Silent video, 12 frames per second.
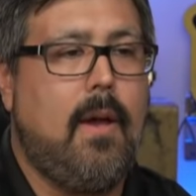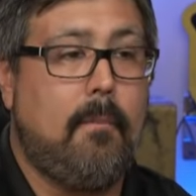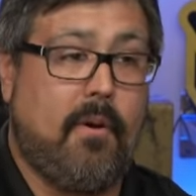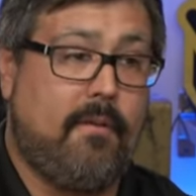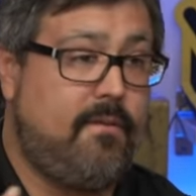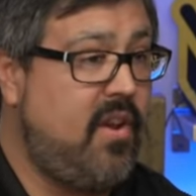
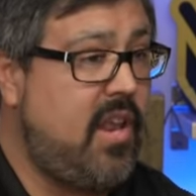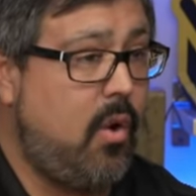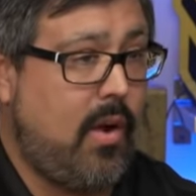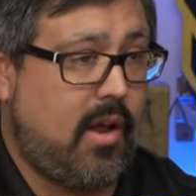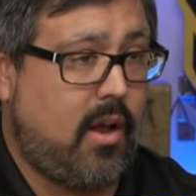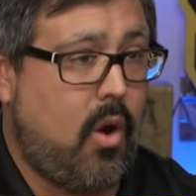But video
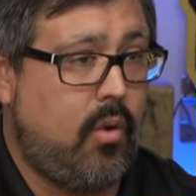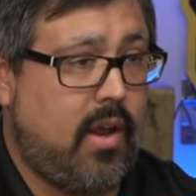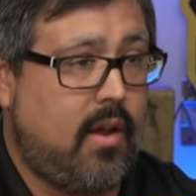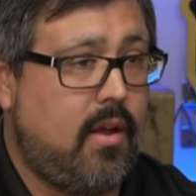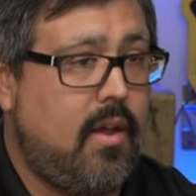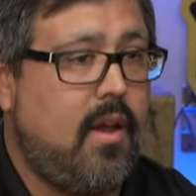encoding,
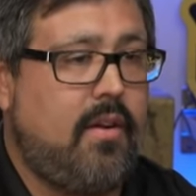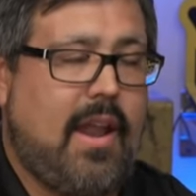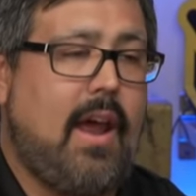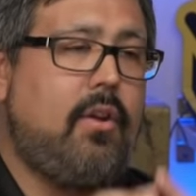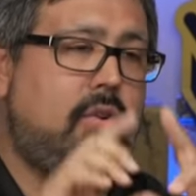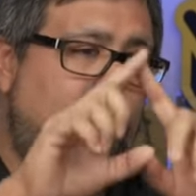now
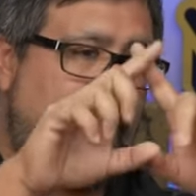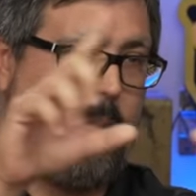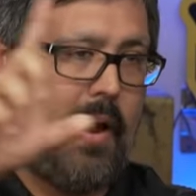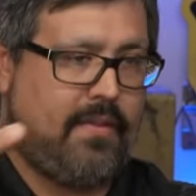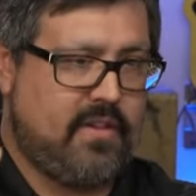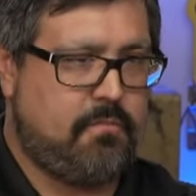you're talking
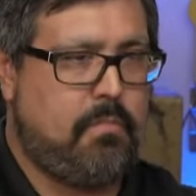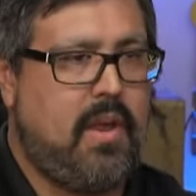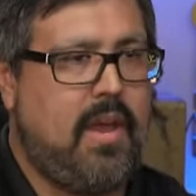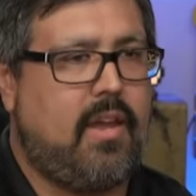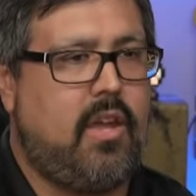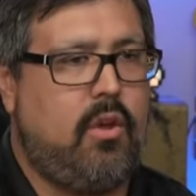about this
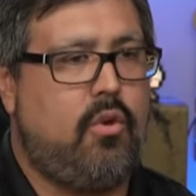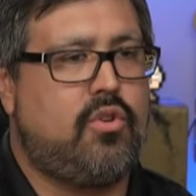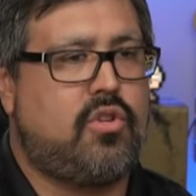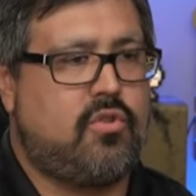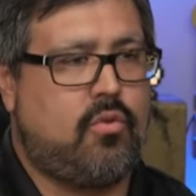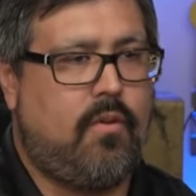big,
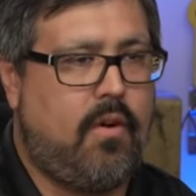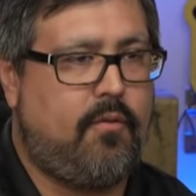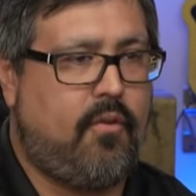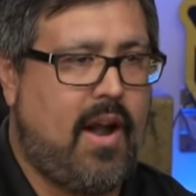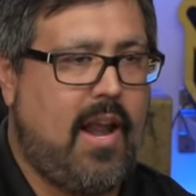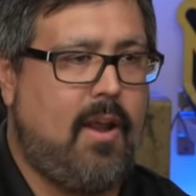huge uh,
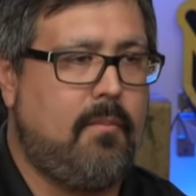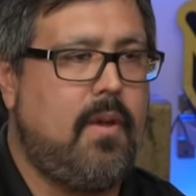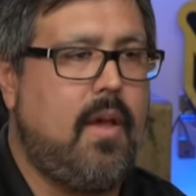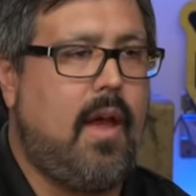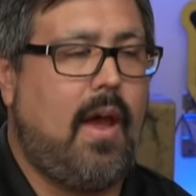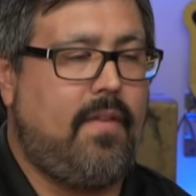frame
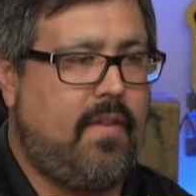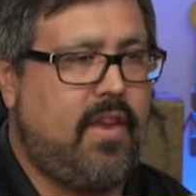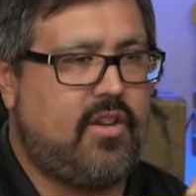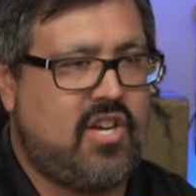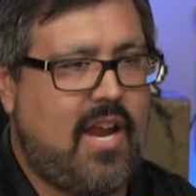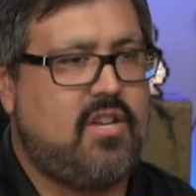and then they're
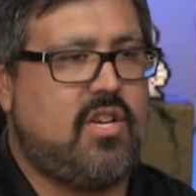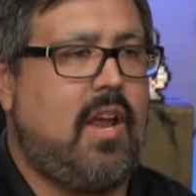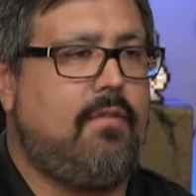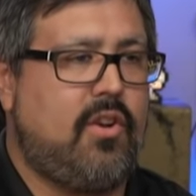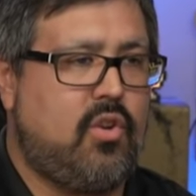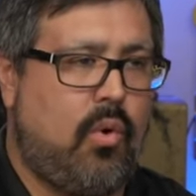changing
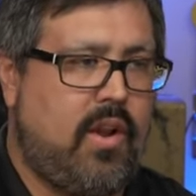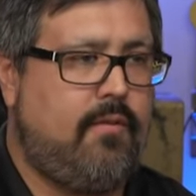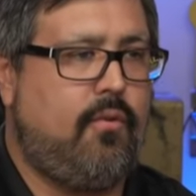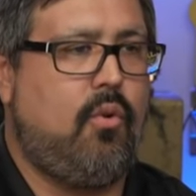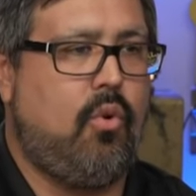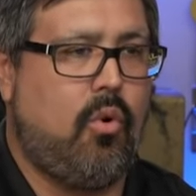every
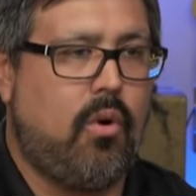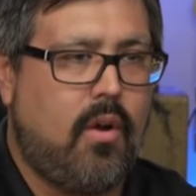24